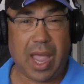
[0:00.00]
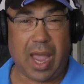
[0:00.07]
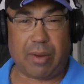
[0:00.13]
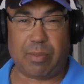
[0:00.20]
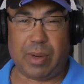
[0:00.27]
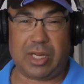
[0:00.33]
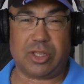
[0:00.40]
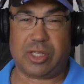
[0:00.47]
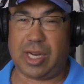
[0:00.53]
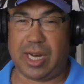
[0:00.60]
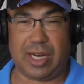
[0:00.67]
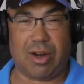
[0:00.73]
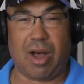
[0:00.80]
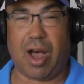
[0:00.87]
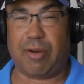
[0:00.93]
And we just
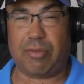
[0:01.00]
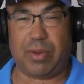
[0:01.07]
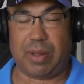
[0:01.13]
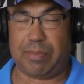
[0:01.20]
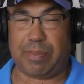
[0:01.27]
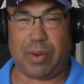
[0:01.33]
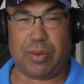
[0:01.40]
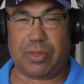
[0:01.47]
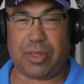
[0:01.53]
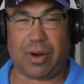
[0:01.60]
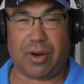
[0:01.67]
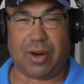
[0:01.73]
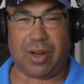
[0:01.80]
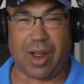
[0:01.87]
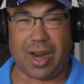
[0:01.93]
hit it off. We both
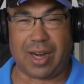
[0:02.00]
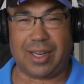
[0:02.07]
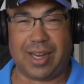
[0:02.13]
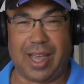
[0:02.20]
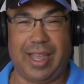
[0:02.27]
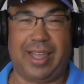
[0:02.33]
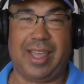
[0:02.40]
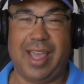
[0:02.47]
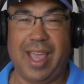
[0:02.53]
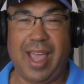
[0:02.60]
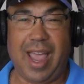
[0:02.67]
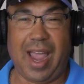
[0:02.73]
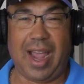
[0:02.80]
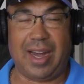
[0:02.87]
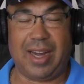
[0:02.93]
are a lot alike,
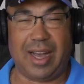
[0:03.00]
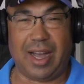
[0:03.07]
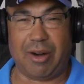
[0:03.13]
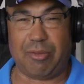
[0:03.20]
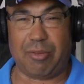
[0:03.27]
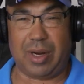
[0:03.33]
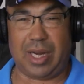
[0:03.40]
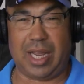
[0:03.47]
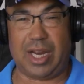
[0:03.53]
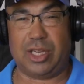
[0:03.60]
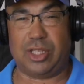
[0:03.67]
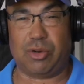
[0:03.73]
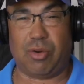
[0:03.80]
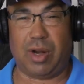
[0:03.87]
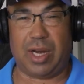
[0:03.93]
and really
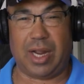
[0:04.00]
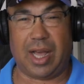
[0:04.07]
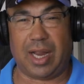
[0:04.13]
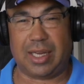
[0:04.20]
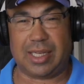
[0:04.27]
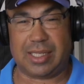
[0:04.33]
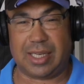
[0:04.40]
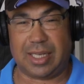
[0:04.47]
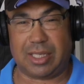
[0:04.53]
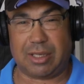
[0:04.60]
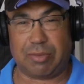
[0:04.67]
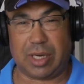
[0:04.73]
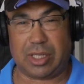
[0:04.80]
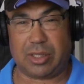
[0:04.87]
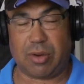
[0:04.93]
enjoyed listening
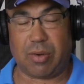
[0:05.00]
to Rich.